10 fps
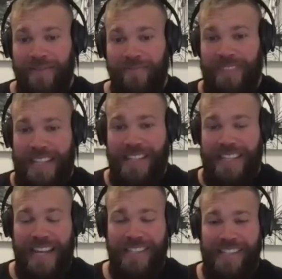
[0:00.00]
oh, it's a
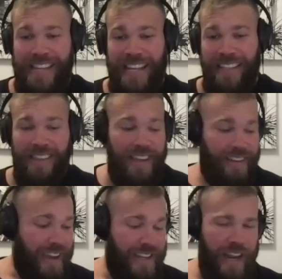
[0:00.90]
daily
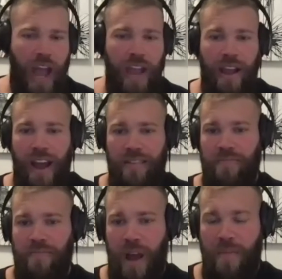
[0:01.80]
thing. I
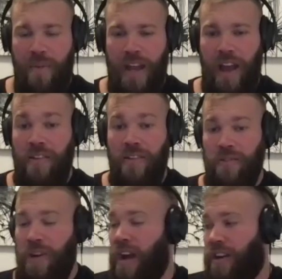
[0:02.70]
don't